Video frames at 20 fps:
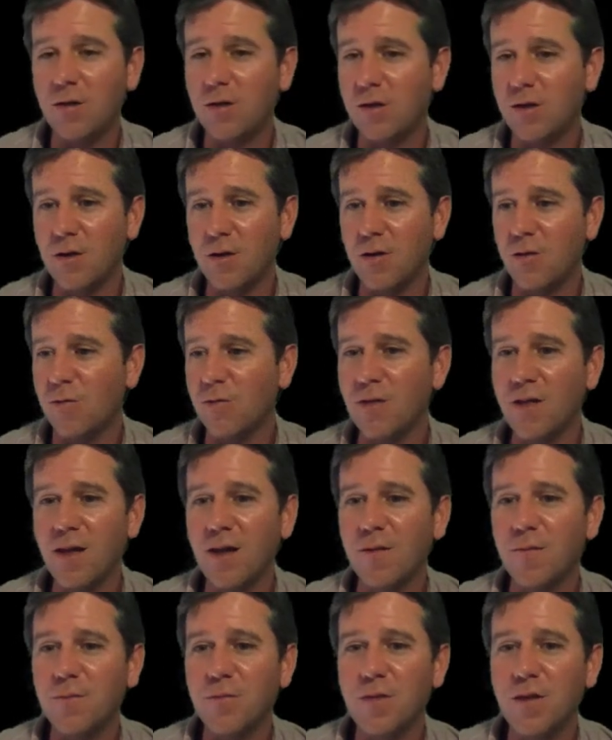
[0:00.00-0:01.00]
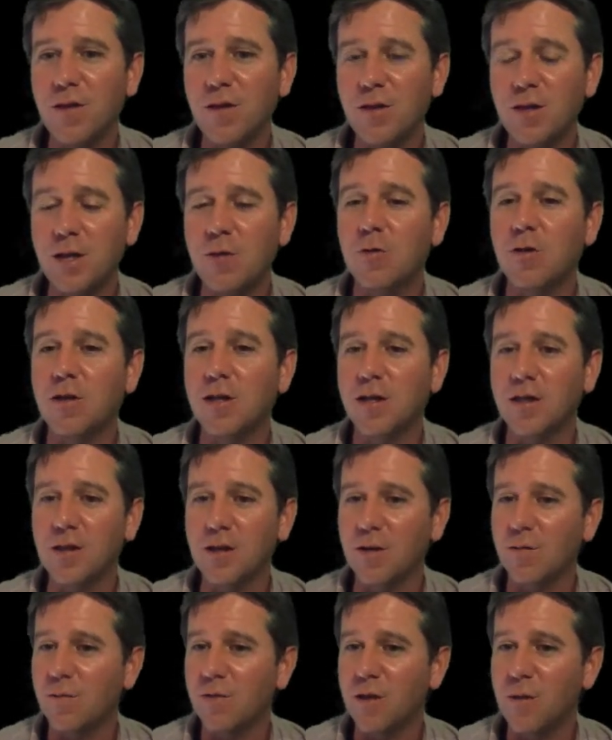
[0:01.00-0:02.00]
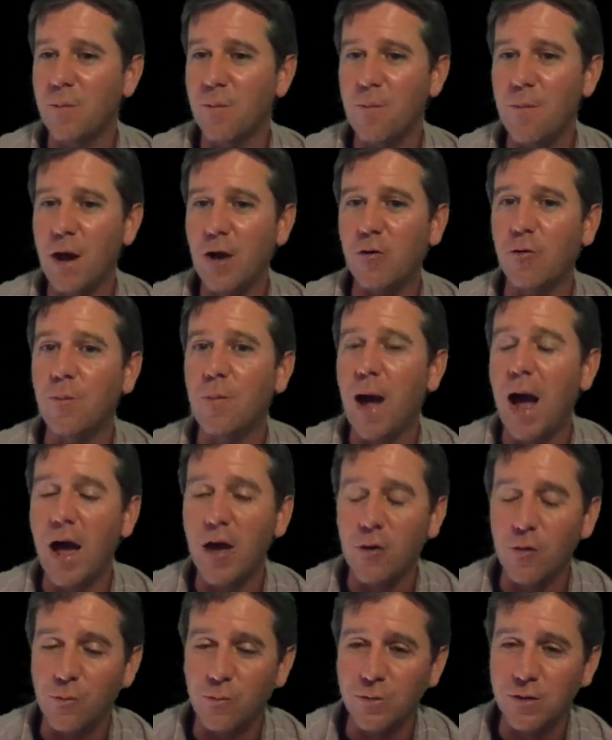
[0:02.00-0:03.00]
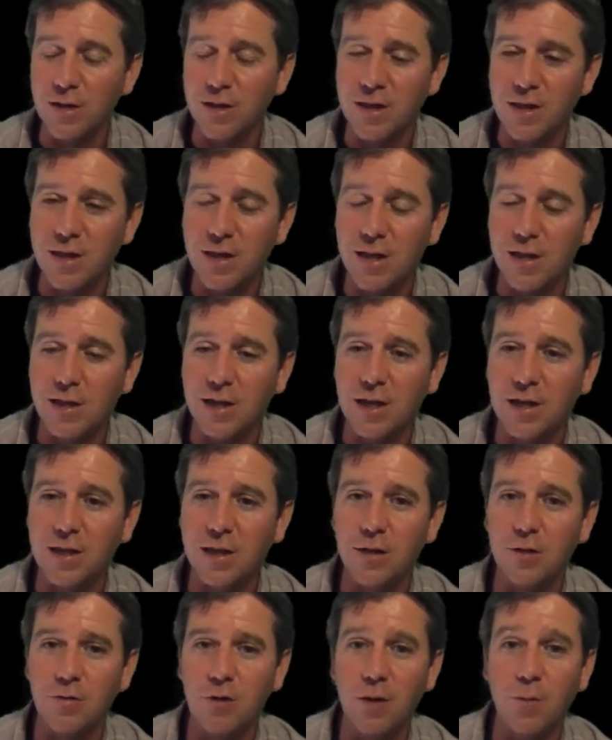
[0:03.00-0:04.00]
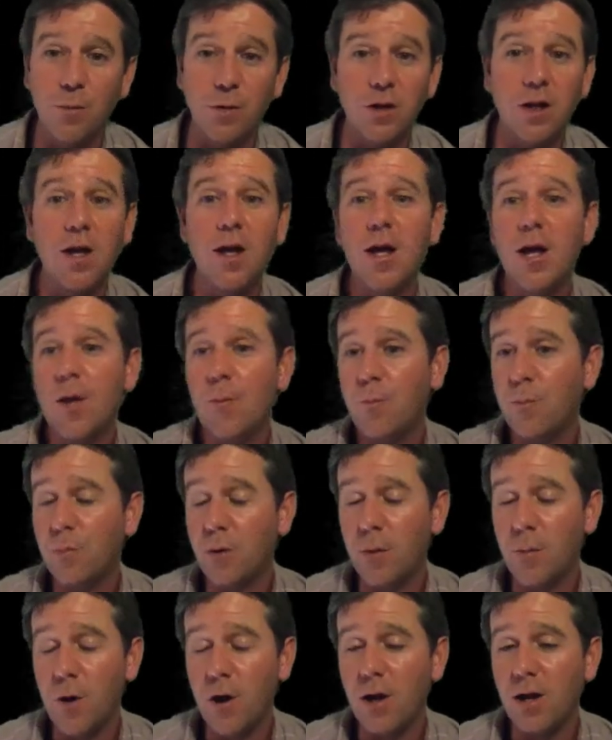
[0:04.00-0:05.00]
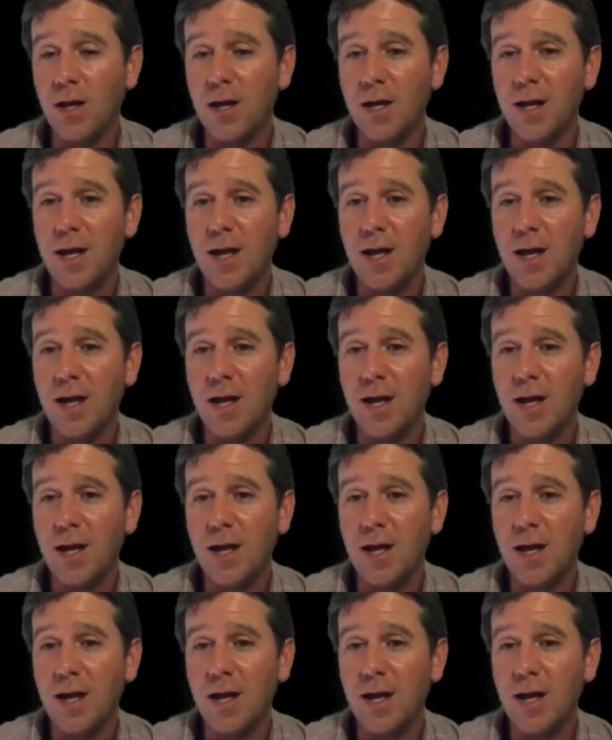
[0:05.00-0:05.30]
The sequencing the microbiomes and things like this, right? But primarily